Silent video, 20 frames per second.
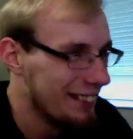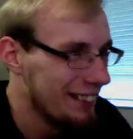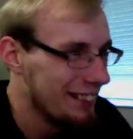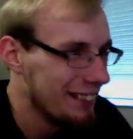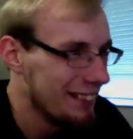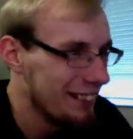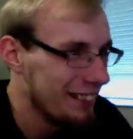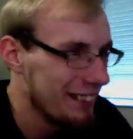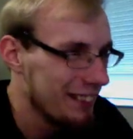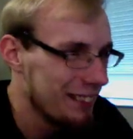
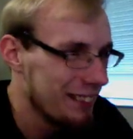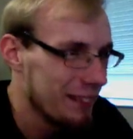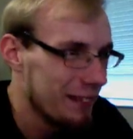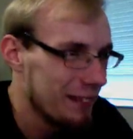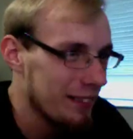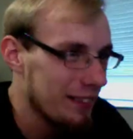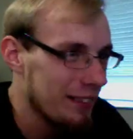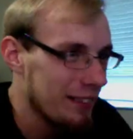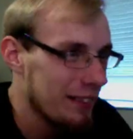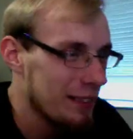We're
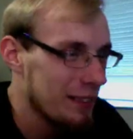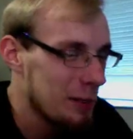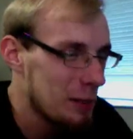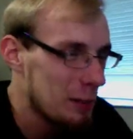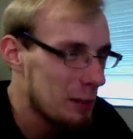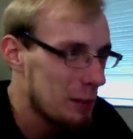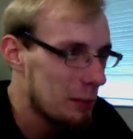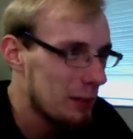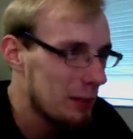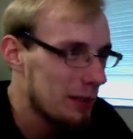just going
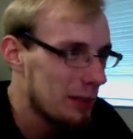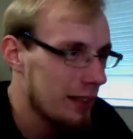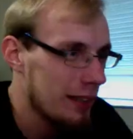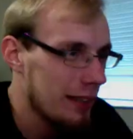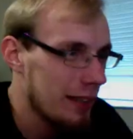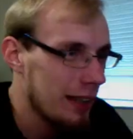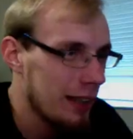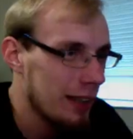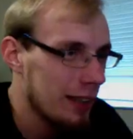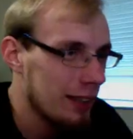to pretend
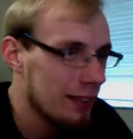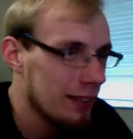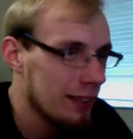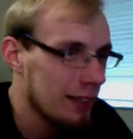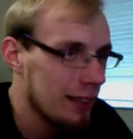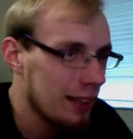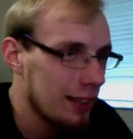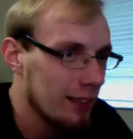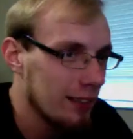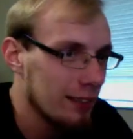
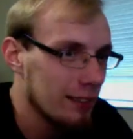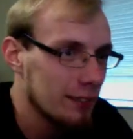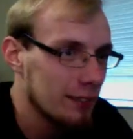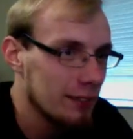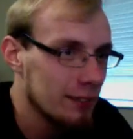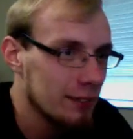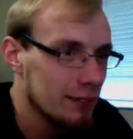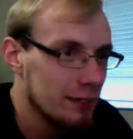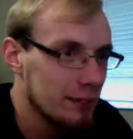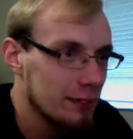that
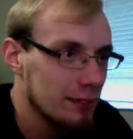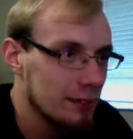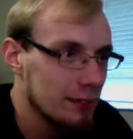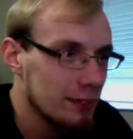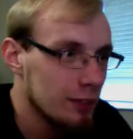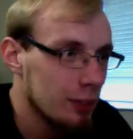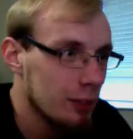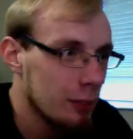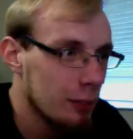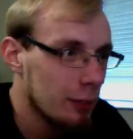
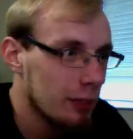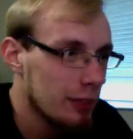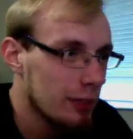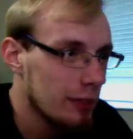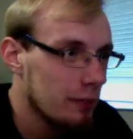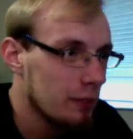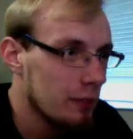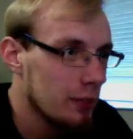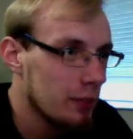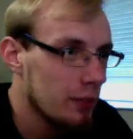nobody can
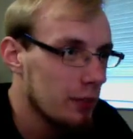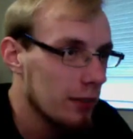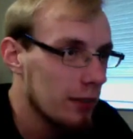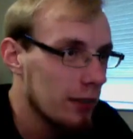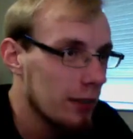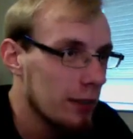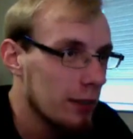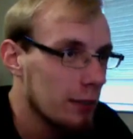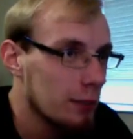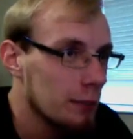figure that
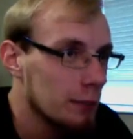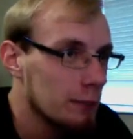out.